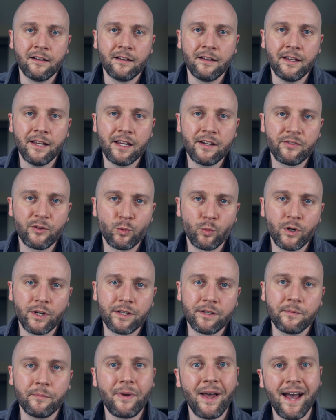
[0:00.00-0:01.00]
Hey
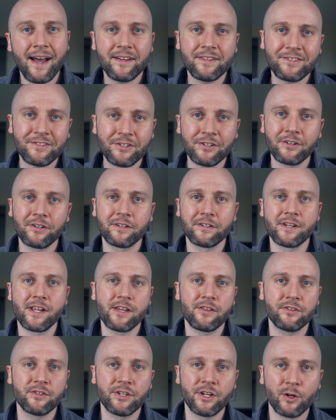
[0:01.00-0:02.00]
everyone, Pastor
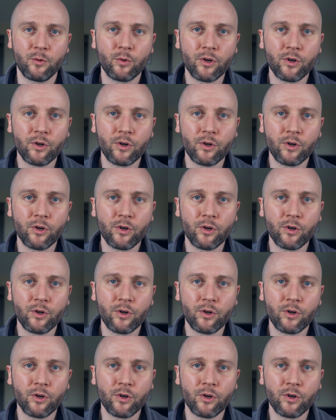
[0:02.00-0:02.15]
Nathan here.